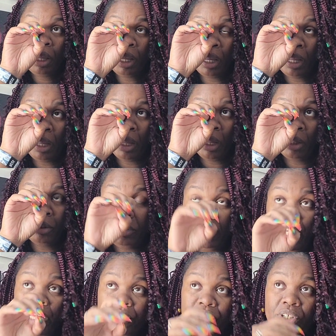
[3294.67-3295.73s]
Uh,
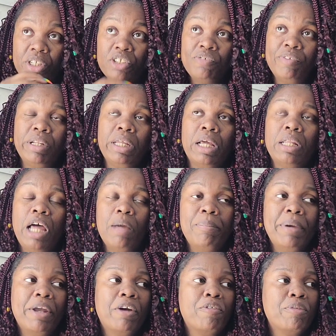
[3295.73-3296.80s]
Daisy is feeling a
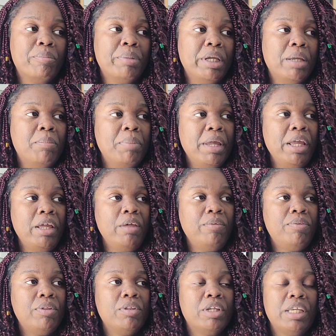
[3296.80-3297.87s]
lot better from being
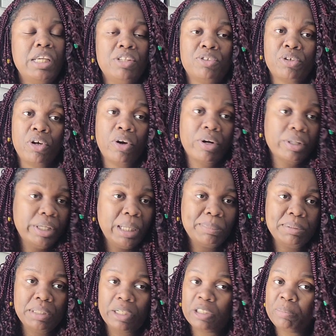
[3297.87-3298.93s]
bathed. The kids are currently
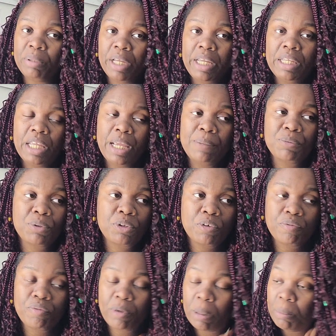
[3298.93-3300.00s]
upstairs playing games with
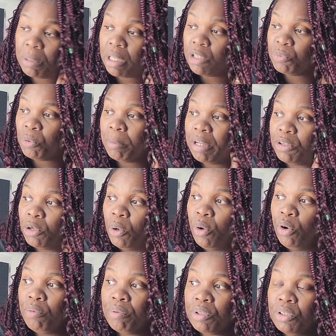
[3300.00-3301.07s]
their friend because we're about to go
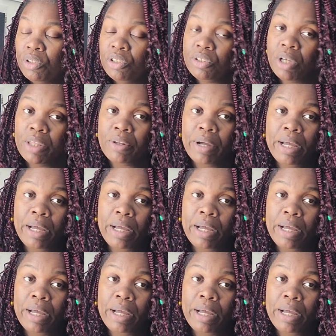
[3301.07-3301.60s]
over to this other